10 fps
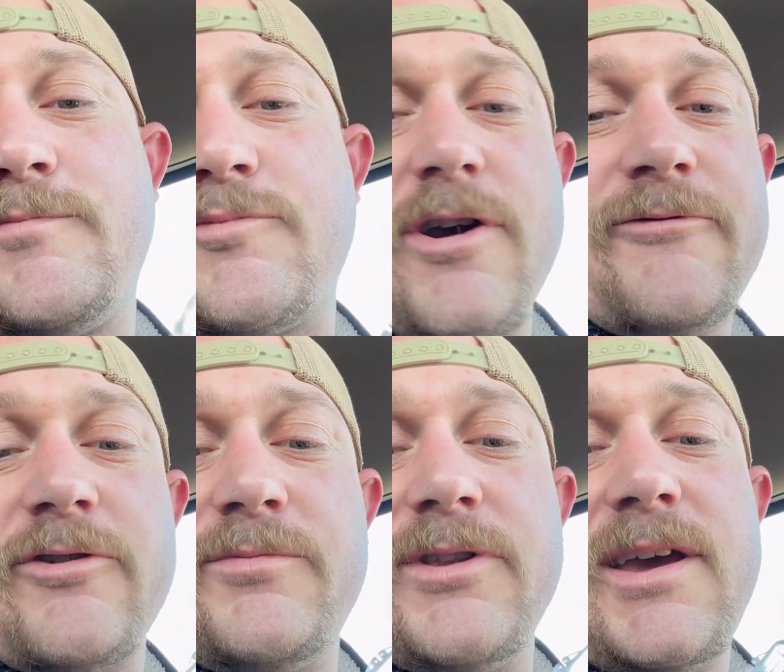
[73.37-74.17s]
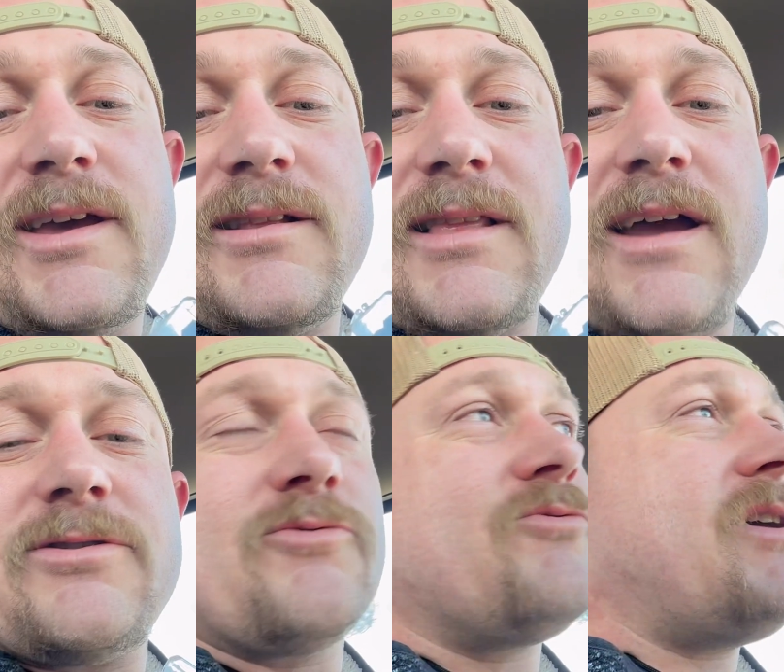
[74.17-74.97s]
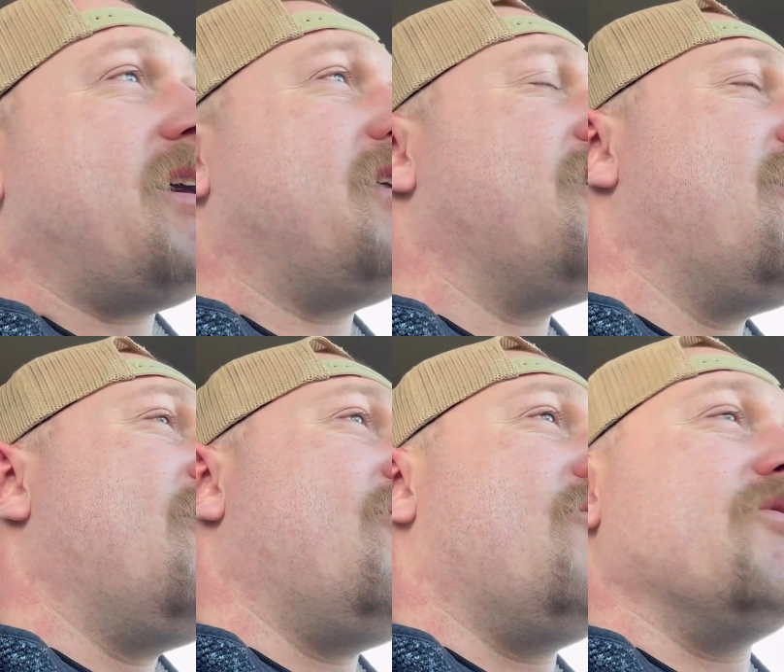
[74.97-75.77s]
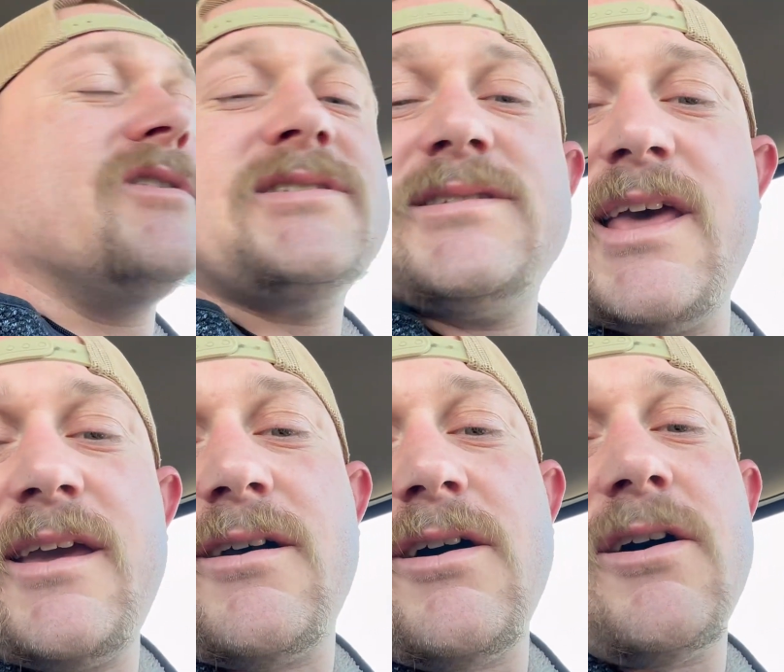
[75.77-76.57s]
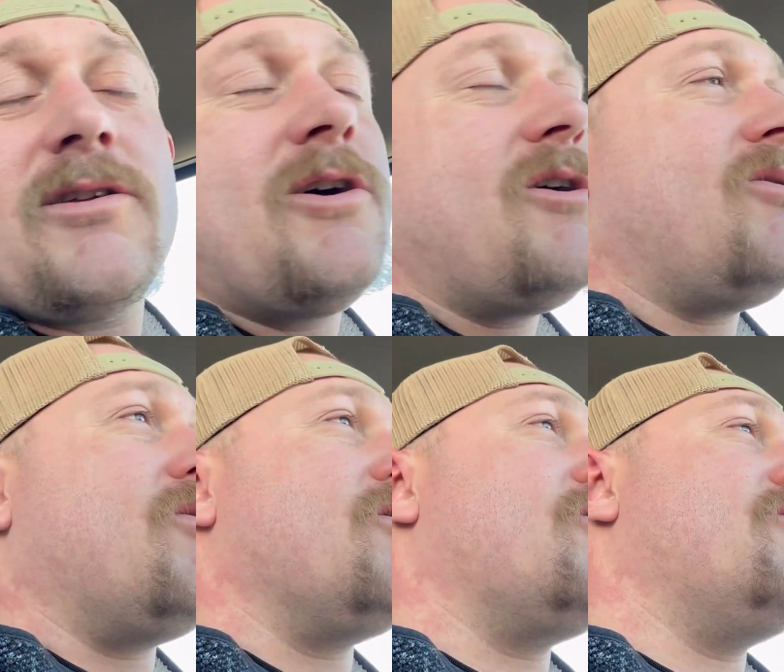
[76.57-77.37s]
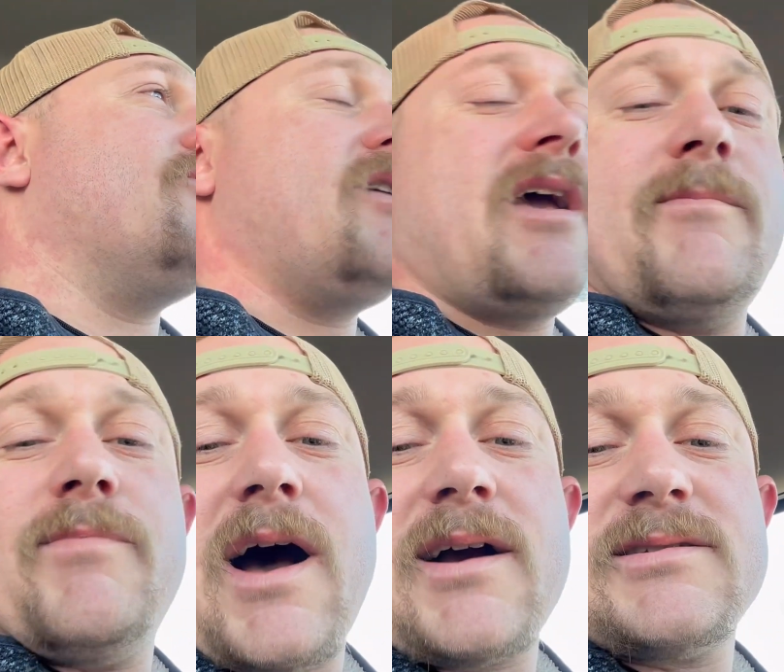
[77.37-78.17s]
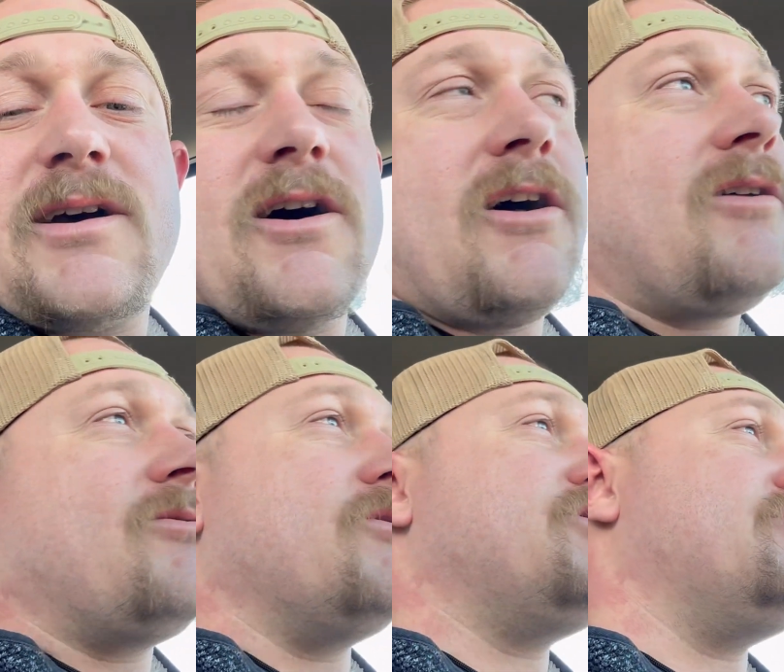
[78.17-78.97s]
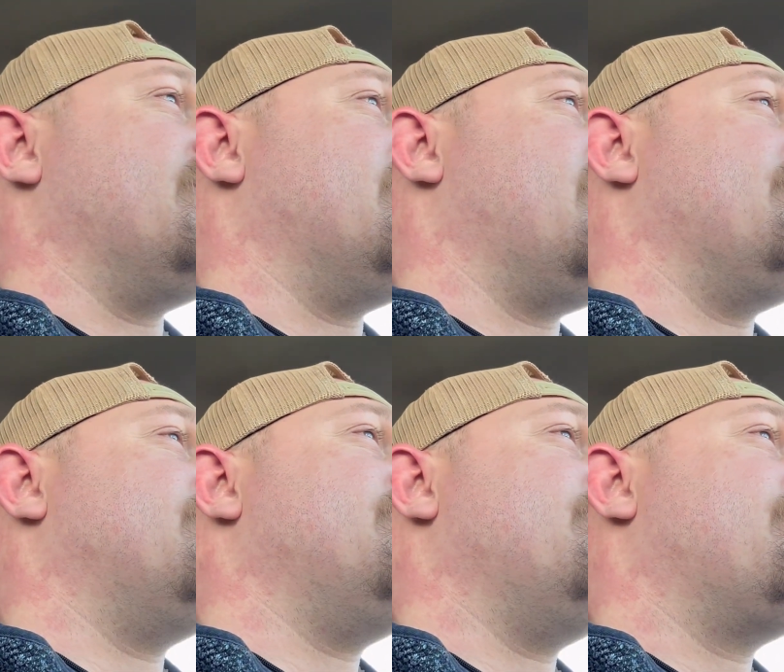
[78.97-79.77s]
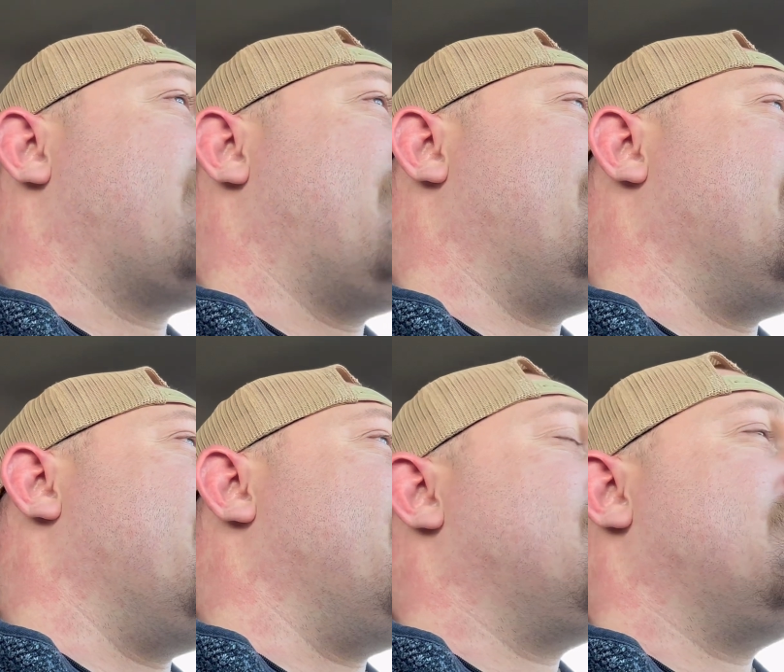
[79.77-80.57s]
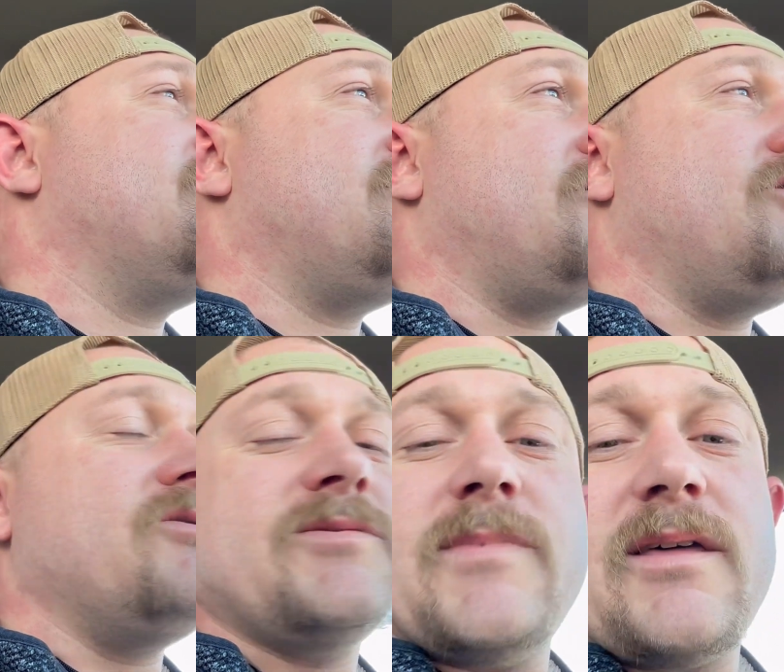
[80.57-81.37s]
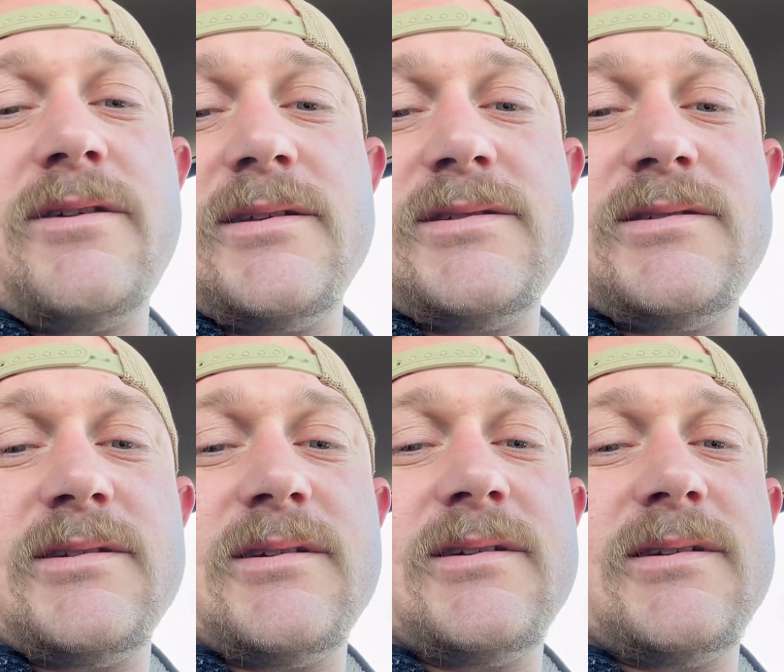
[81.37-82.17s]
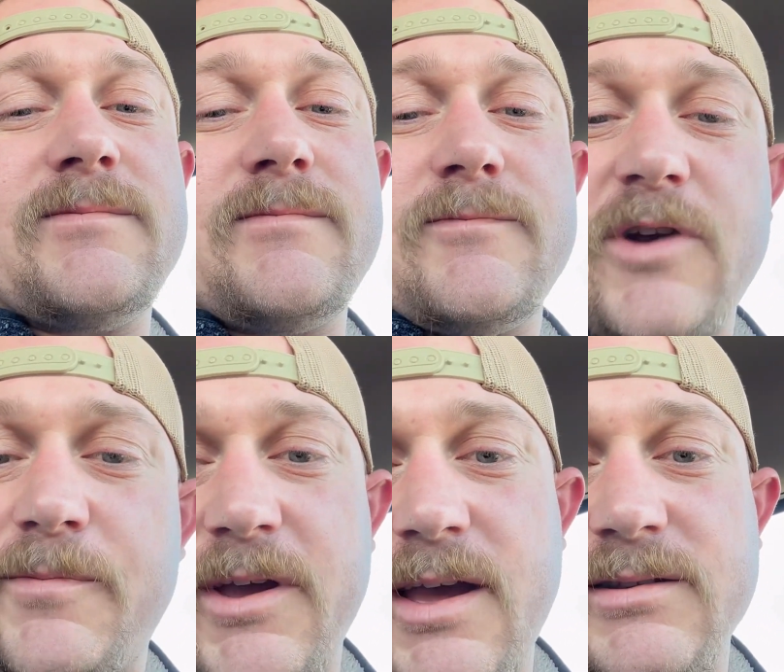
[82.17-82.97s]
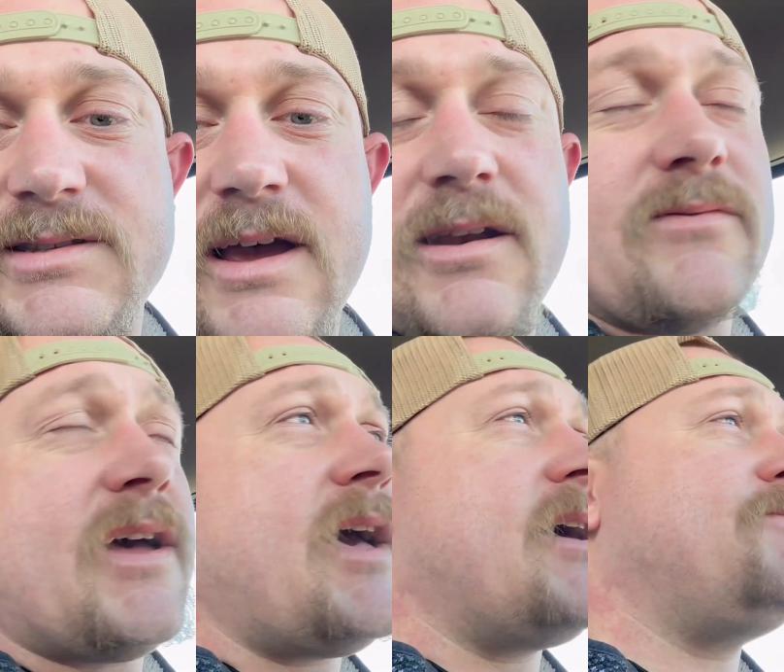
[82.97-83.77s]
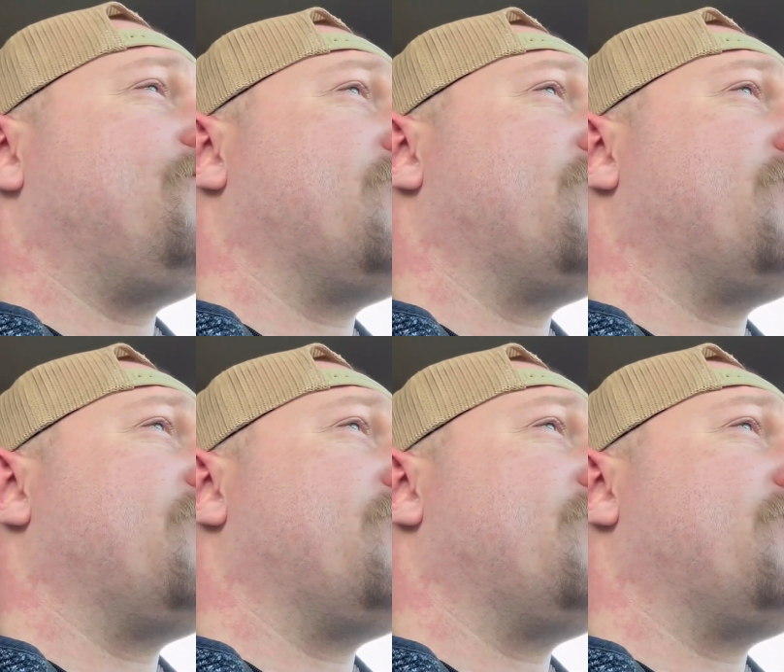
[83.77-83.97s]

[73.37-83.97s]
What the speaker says: preferably like the reed over a slate call or over a box call, which are the other two primary used methods to replicate the sound of a hen.